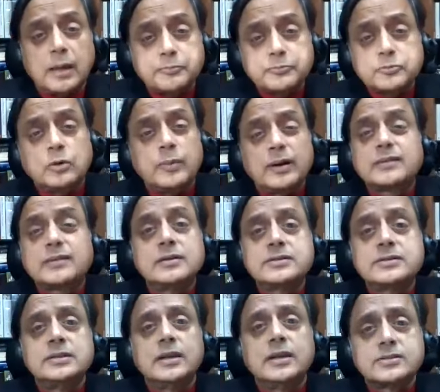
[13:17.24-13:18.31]
up to about
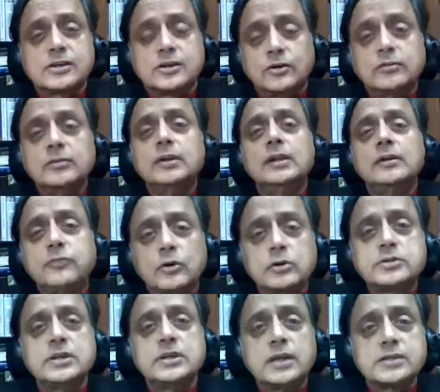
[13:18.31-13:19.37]
30 years ago,
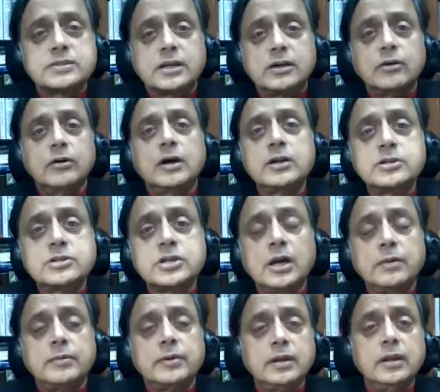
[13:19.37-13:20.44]
40 years ago, a
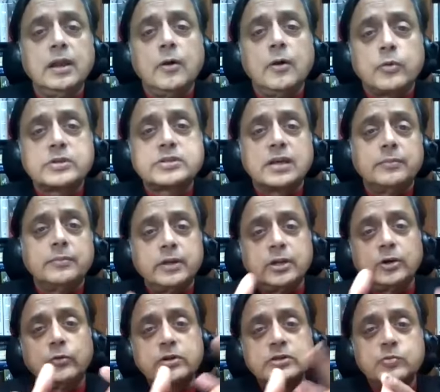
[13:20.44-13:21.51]
German was
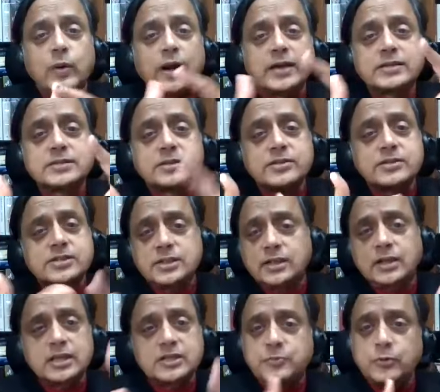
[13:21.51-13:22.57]
somebody who was white,
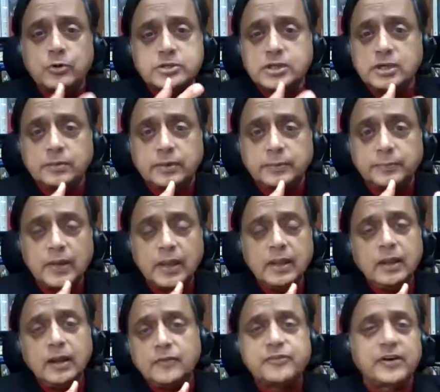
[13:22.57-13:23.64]
Christian, and spoke German.
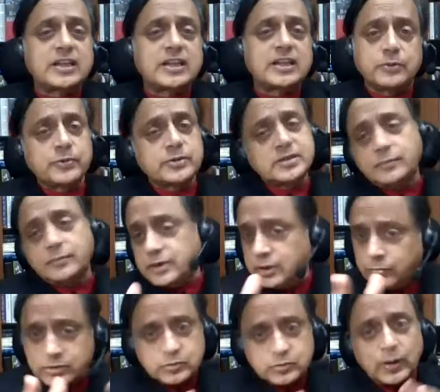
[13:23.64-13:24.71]
A Frenchman was somebody
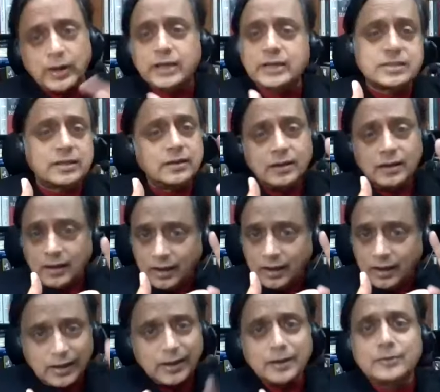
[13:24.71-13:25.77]
who was white,
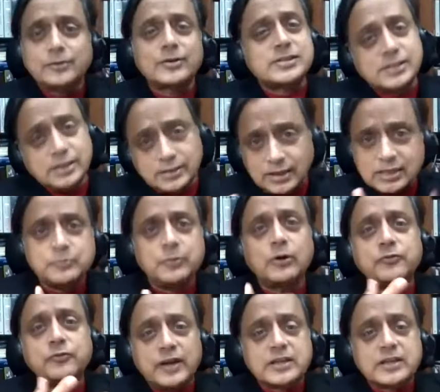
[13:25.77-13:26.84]
Christian, and
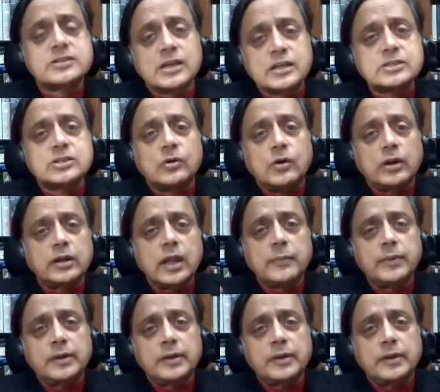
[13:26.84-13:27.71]
spoke French, and so on. I